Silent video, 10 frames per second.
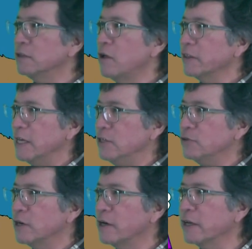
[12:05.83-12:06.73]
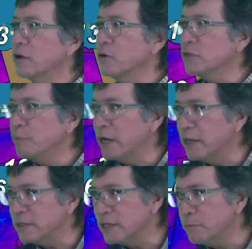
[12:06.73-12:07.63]
along the eastern Arctic coast,
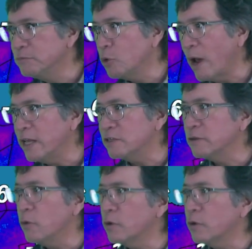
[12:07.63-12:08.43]
but some 20s,